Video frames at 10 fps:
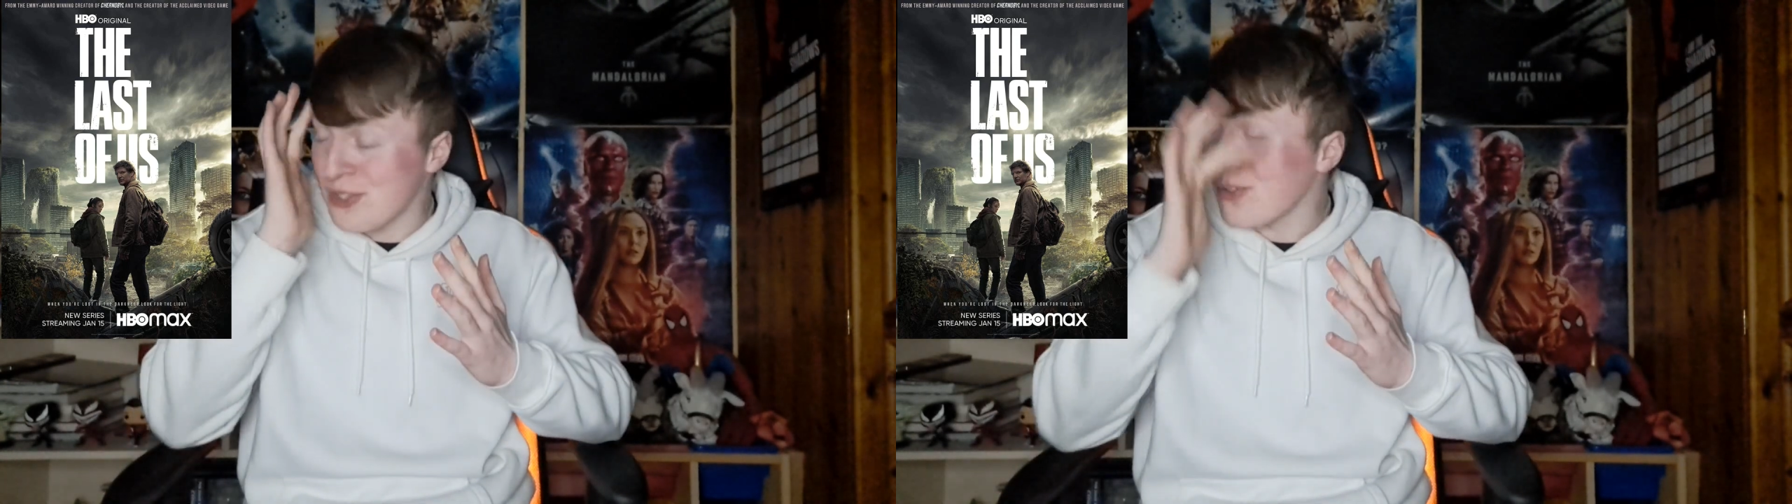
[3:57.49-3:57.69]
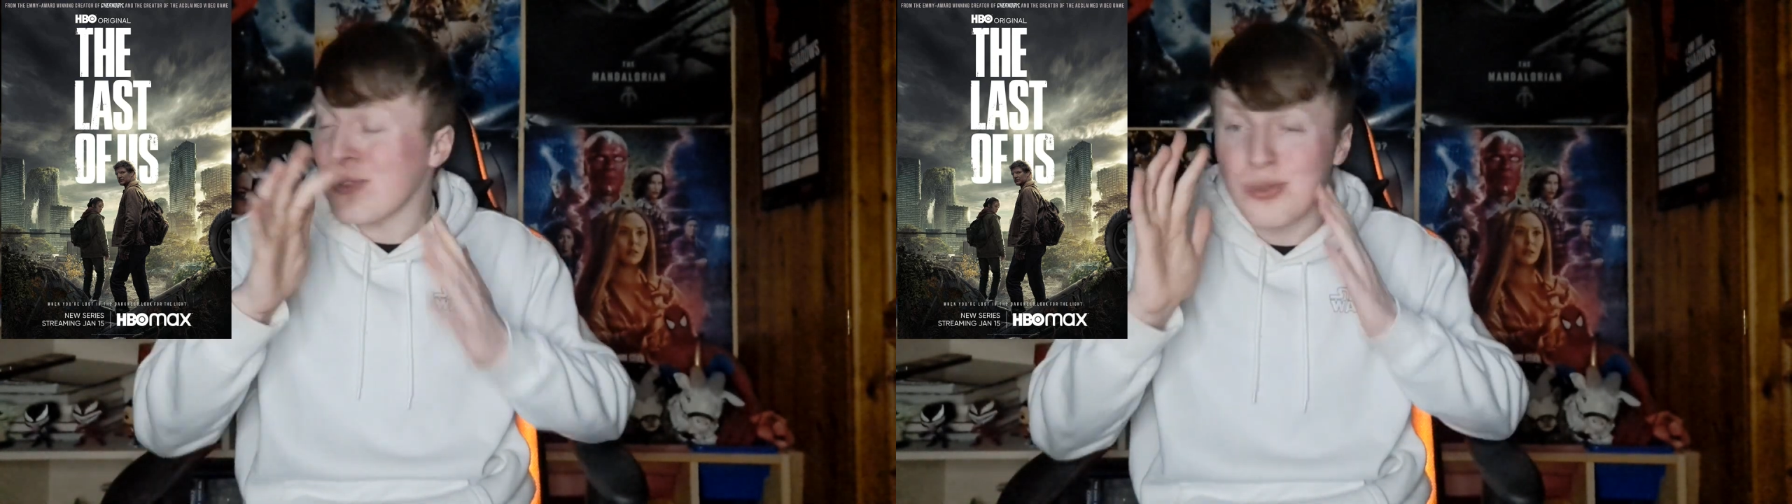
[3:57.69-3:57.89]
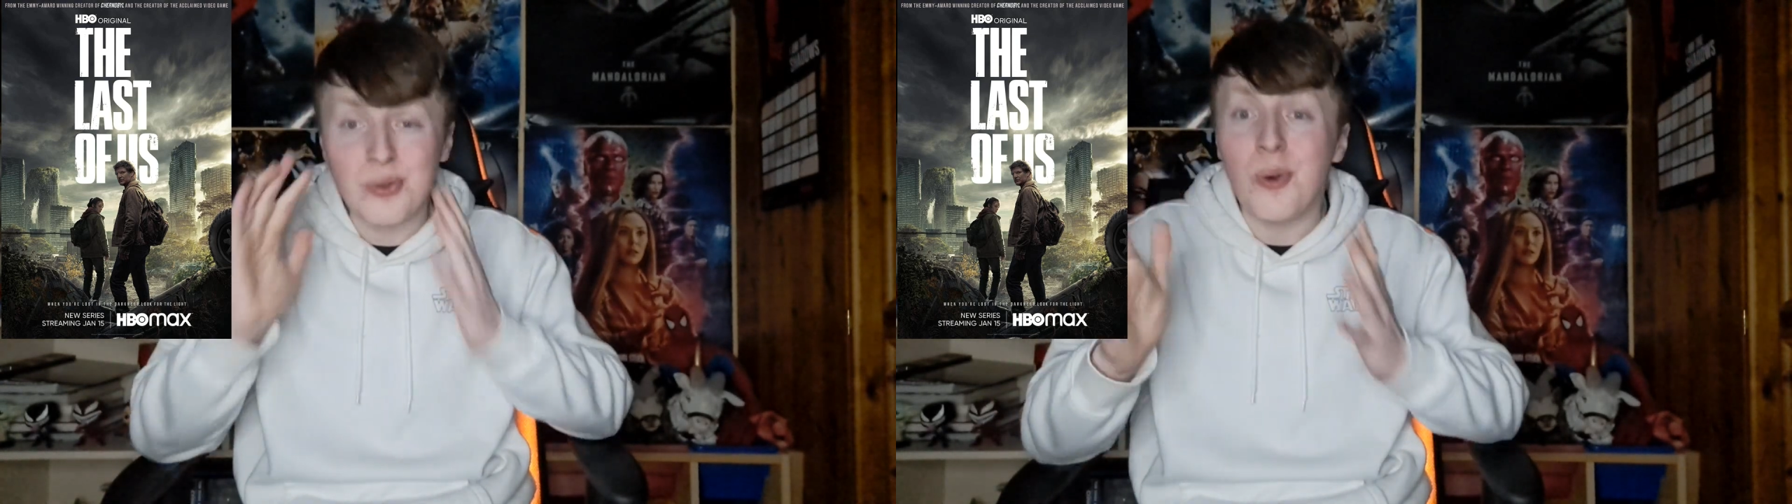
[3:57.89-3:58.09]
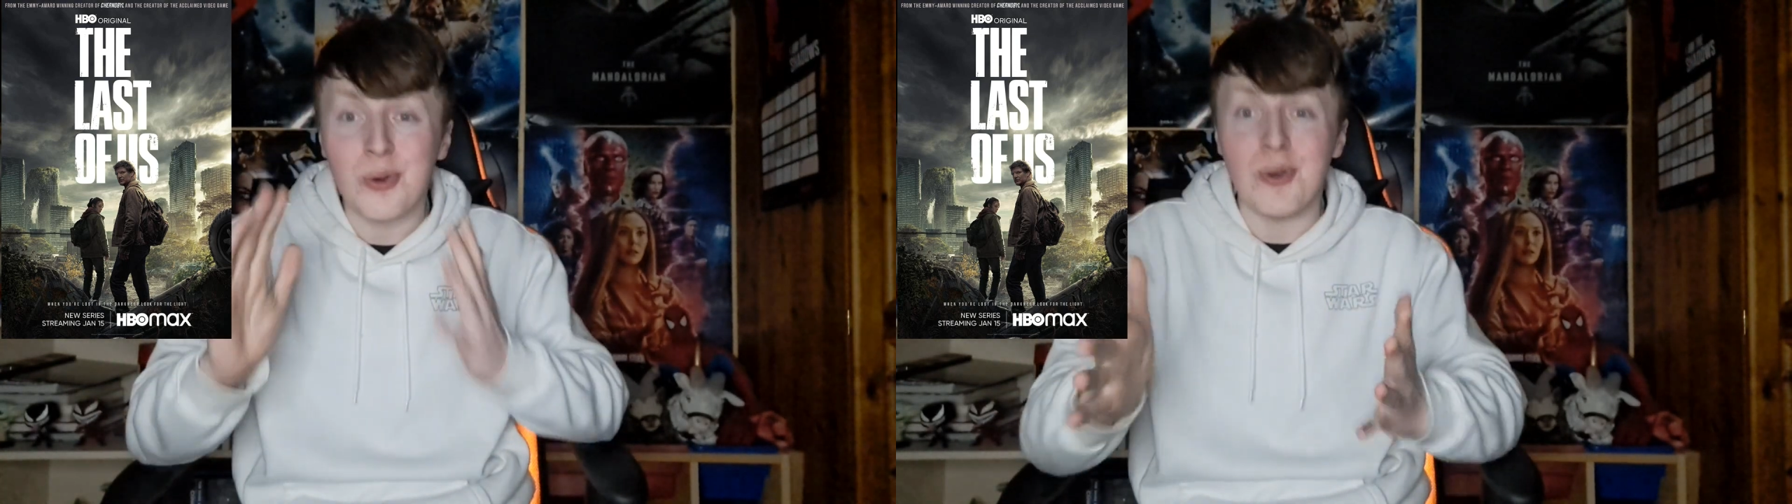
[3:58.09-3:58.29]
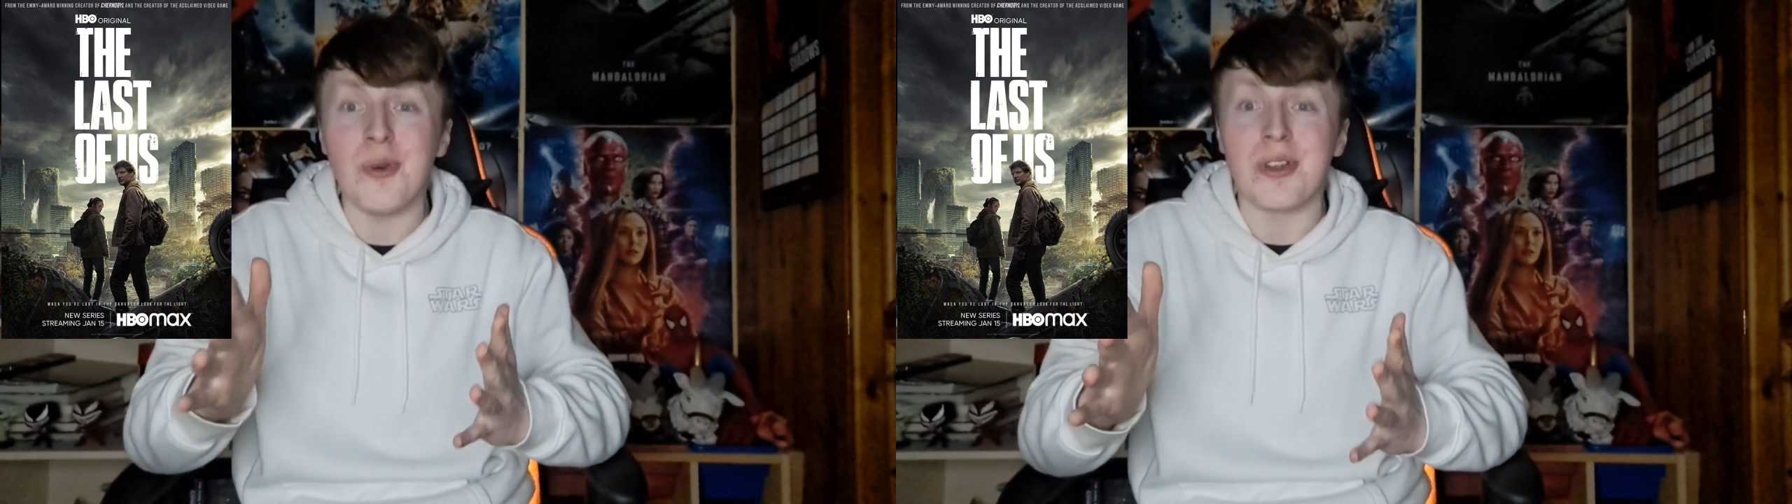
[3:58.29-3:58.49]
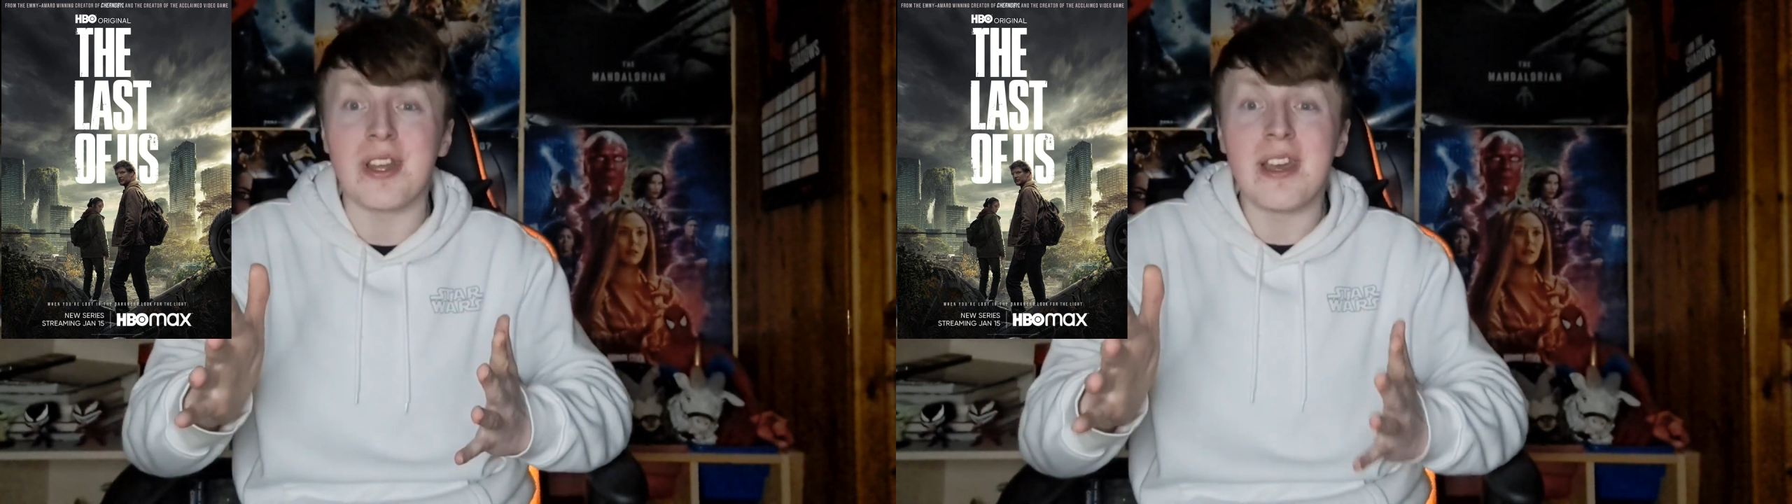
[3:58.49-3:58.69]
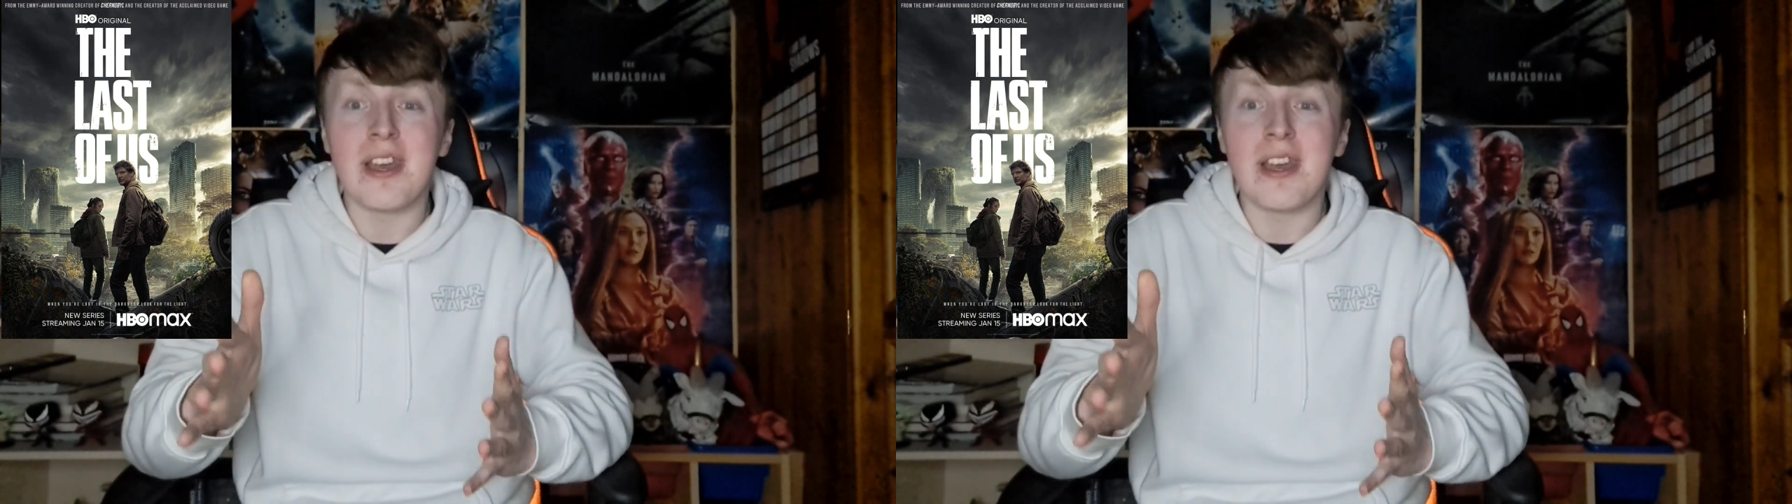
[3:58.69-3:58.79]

just so good.